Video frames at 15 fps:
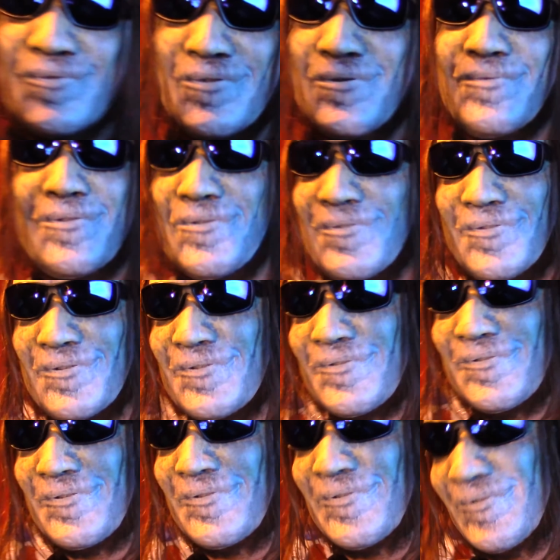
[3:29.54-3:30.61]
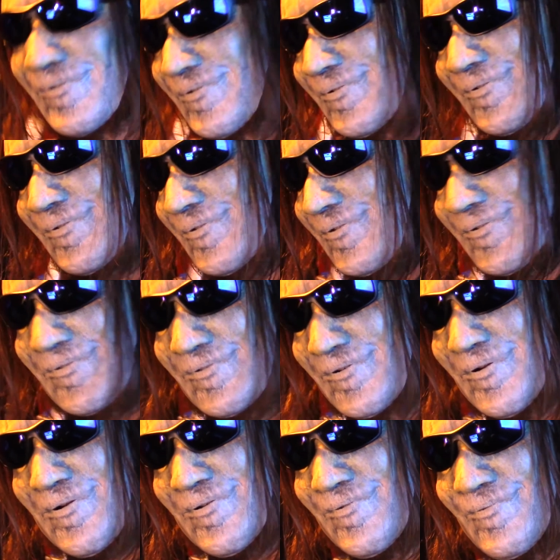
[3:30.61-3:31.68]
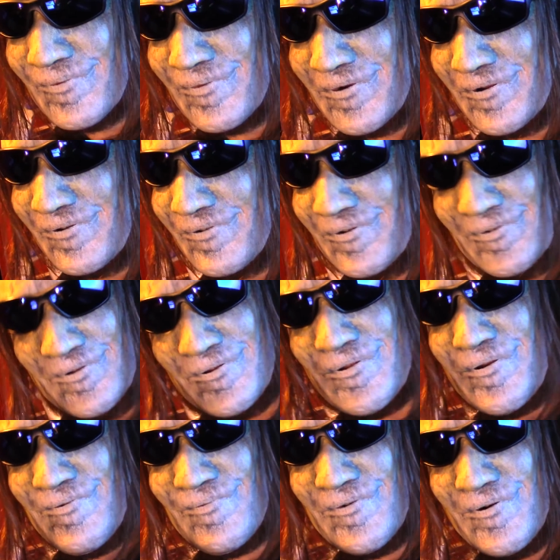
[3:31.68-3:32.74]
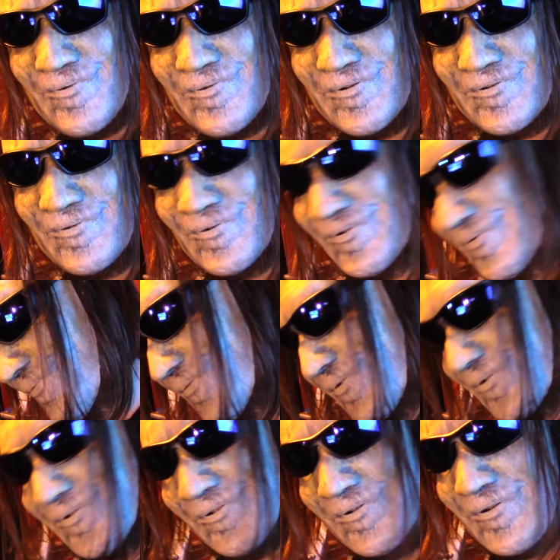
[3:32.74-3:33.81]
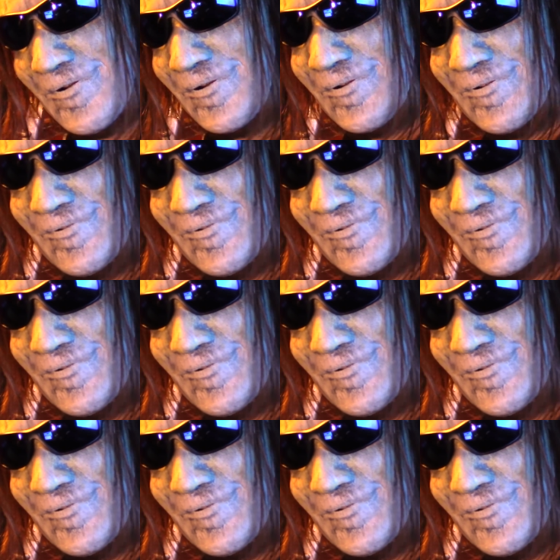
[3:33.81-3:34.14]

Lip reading: I mean, I've seen deer all the time, but just in that moment, we're in the middle of the night,